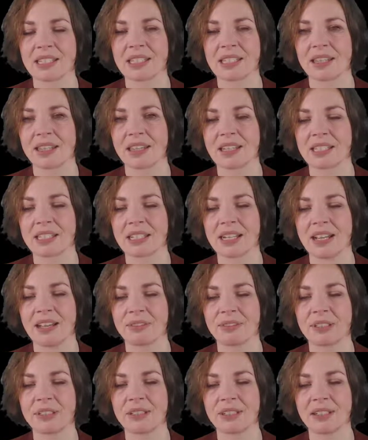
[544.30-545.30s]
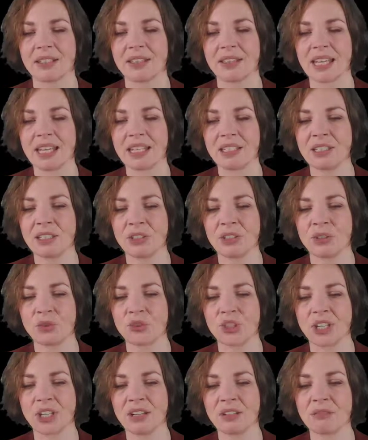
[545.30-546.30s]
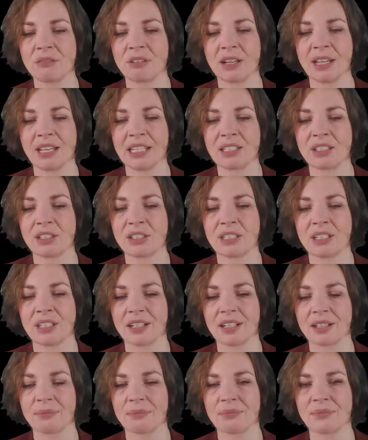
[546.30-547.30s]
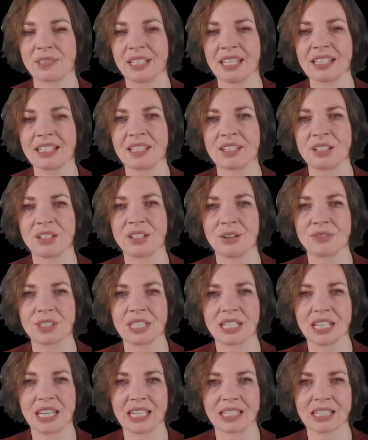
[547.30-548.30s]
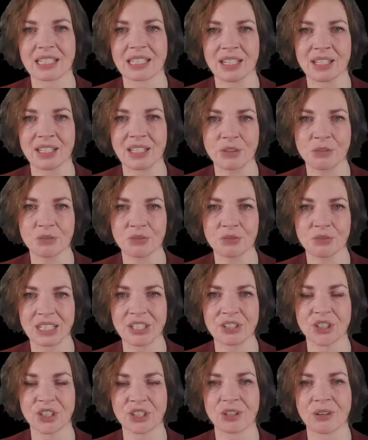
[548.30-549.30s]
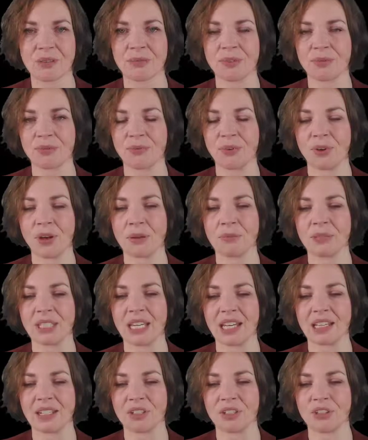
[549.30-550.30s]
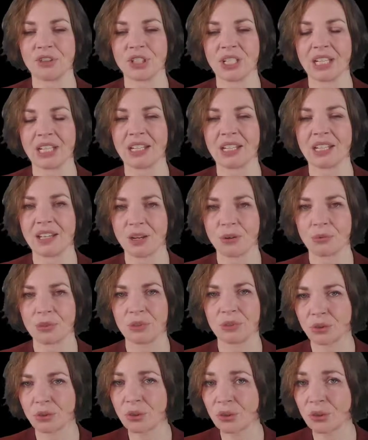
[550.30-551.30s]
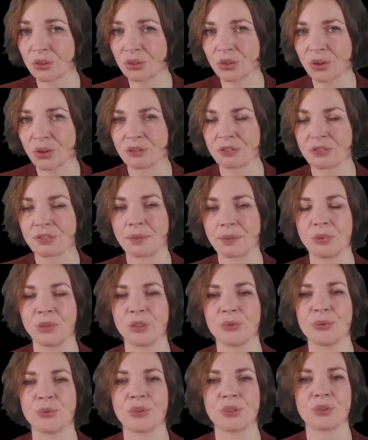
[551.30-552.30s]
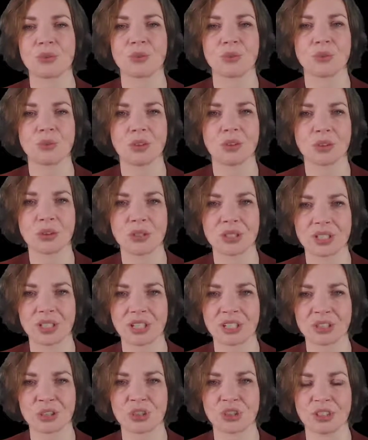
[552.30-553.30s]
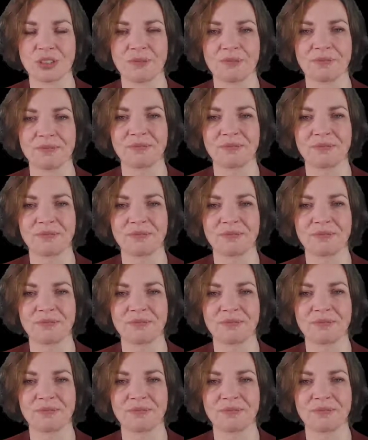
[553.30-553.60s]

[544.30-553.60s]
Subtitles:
this level, then you generate density of states in the region of the Fermi energy, which could contribute to the conduction.